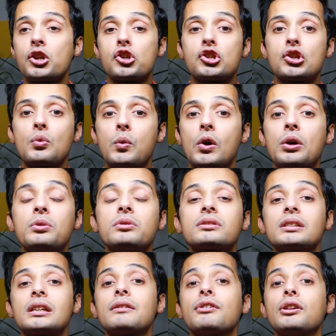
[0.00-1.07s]
She
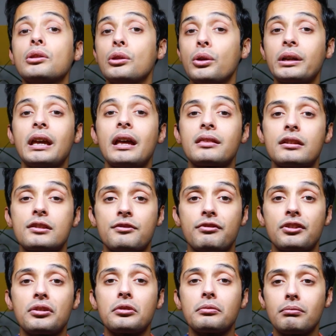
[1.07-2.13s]
won't even look at this
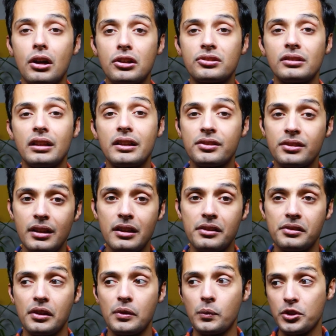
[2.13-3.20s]
food, much less
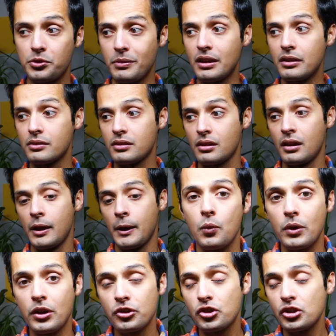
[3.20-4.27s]
taste it, which means
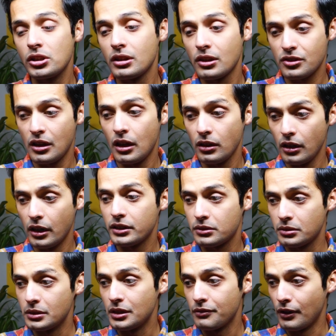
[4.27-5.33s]
when she does not like
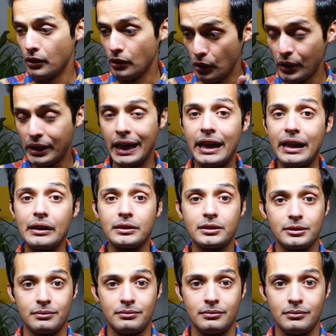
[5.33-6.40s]
to even look at
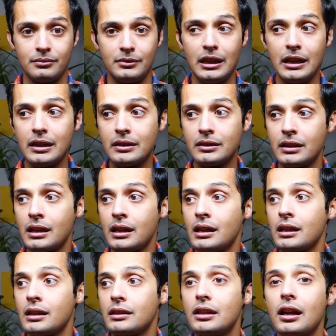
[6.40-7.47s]
it, then
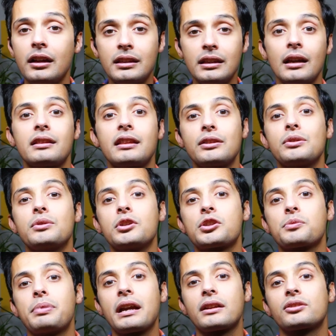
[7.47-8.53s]
the idea that you
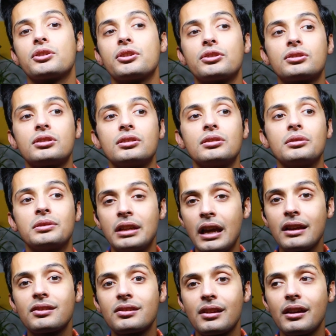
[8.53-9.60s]
expect her to
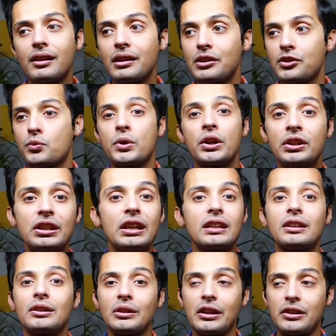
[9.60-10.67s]
taste it is
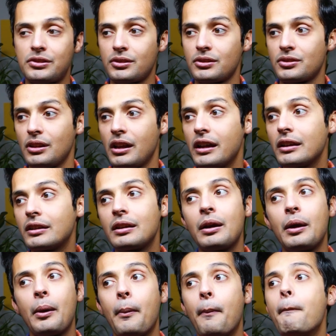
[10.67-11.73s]
ridiculous, is like
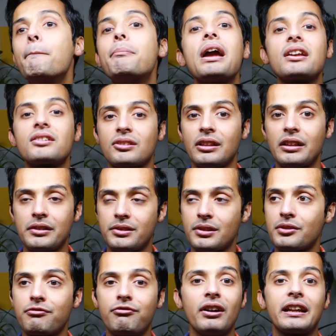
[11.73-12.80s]
baseless,
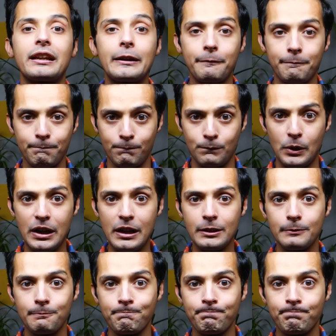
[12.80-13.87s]
is funny,
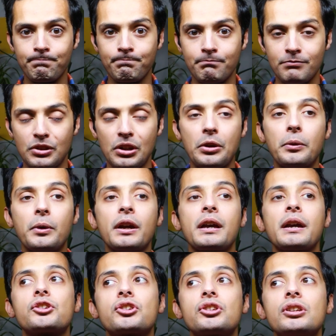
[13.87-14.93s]
right? So
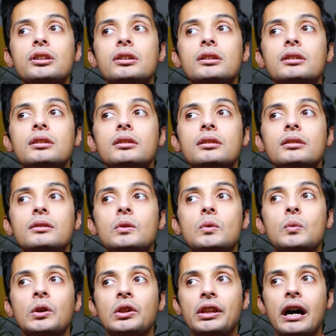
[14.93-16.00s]
she
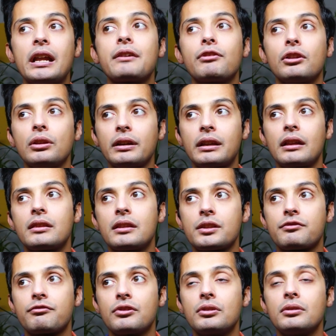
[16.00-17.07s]
will not even look at
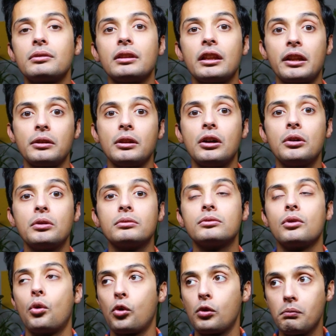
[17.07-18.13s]
this food, let
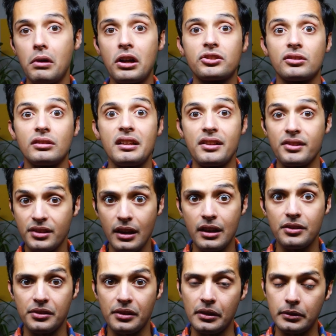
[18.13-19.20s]
alone or much less
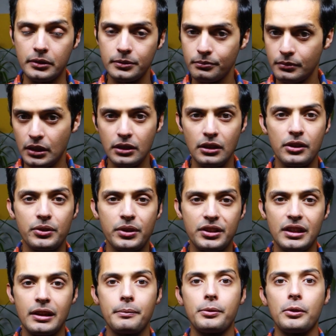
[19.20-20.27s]
taste it. Another
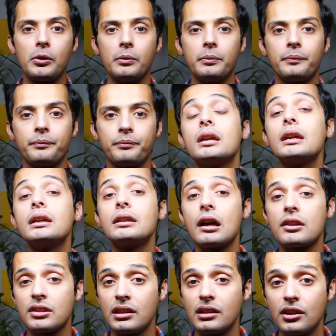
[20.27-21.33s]
example. He
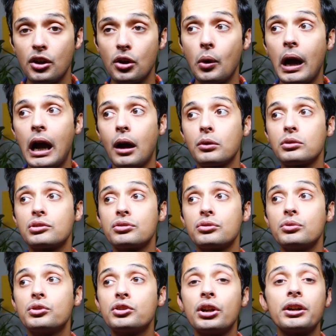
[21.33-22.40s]
doesn't know how
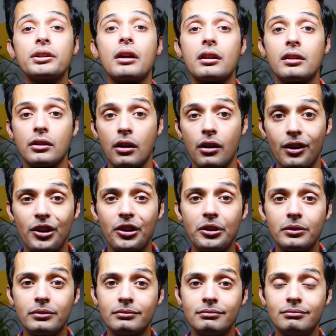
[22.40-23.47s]
to turn on a
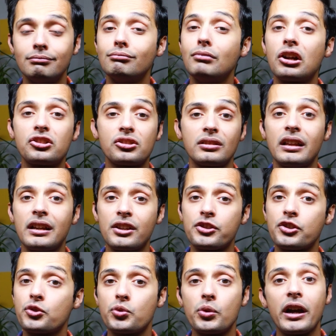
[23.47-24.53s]
car, much
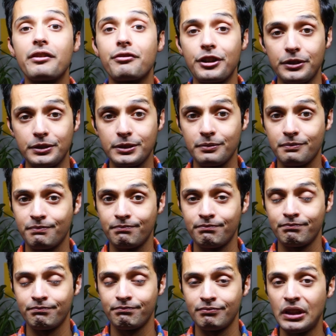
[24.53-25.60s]
less drive it.
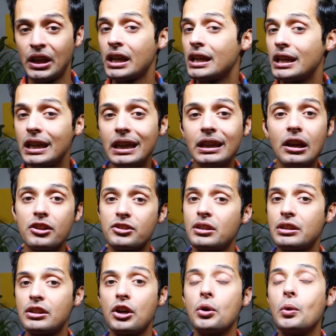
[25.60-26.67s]
He
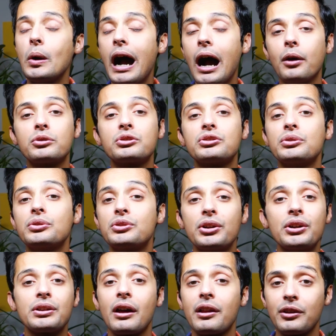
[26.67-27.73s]
doesn't know how to
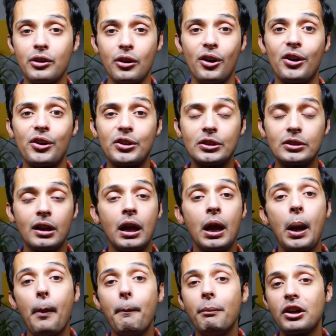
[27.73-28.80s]
turn on a car,
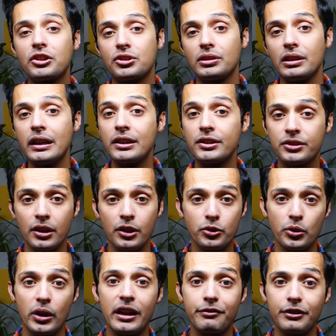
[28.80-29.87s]
much less
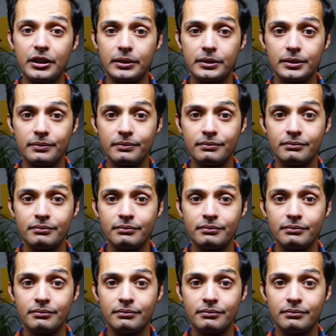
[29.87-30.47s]
drive it.